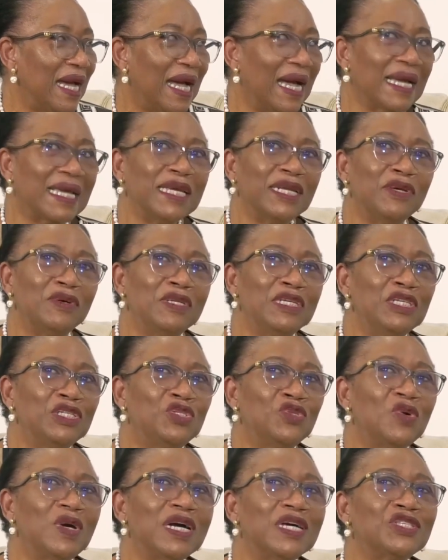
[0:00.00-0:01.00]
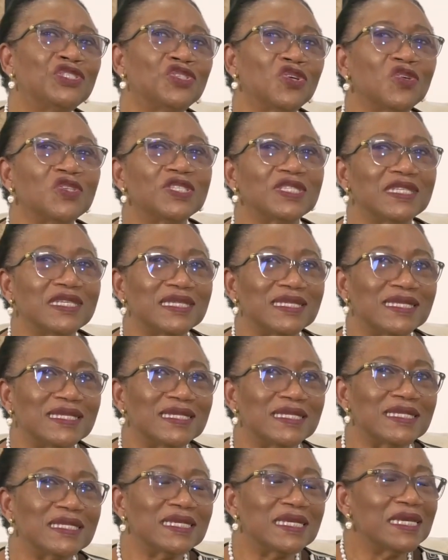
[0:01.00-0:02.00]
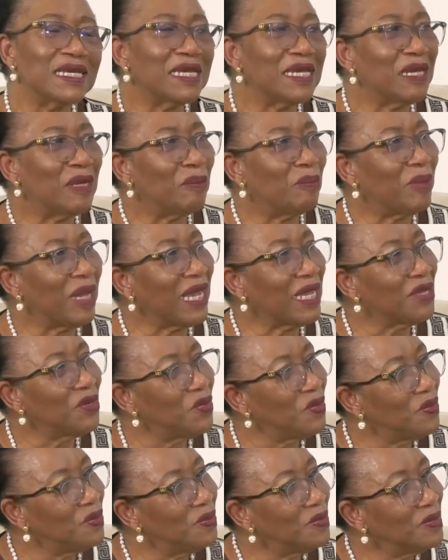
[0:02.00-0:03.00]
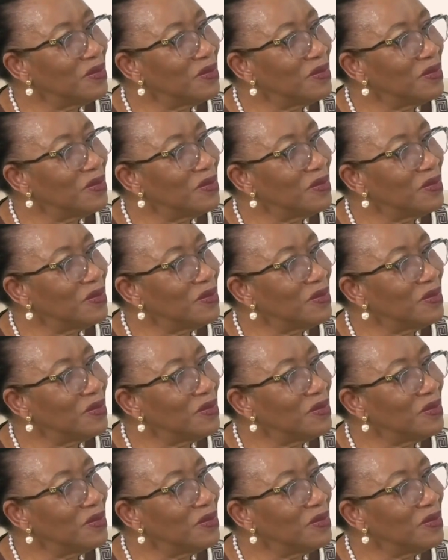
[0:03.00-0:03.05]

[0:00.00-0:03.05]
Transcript: I can only do her justice by